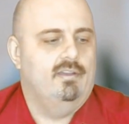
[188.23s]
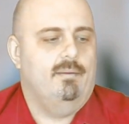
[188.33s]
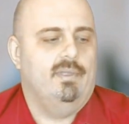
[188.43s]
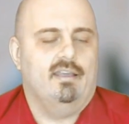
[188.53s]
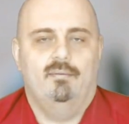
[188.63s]

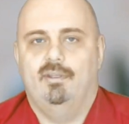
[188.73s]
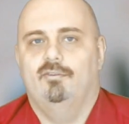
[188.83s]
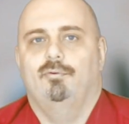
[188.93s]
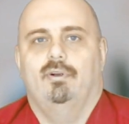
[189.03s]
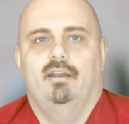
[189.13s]
I'm not going to be
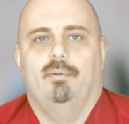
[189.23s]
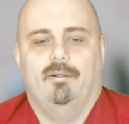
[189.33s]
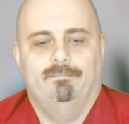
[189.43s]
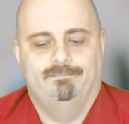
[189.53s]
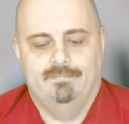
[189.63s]
too worried
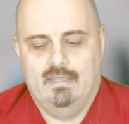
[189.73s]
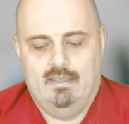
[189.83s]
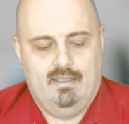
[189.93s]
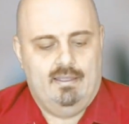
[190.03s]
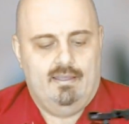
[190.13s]

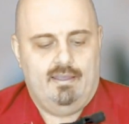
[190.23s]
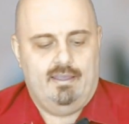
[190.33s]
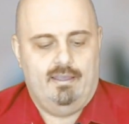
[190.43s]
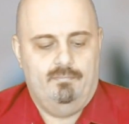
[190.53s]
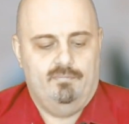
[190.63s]

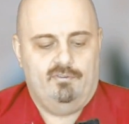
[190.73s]
about.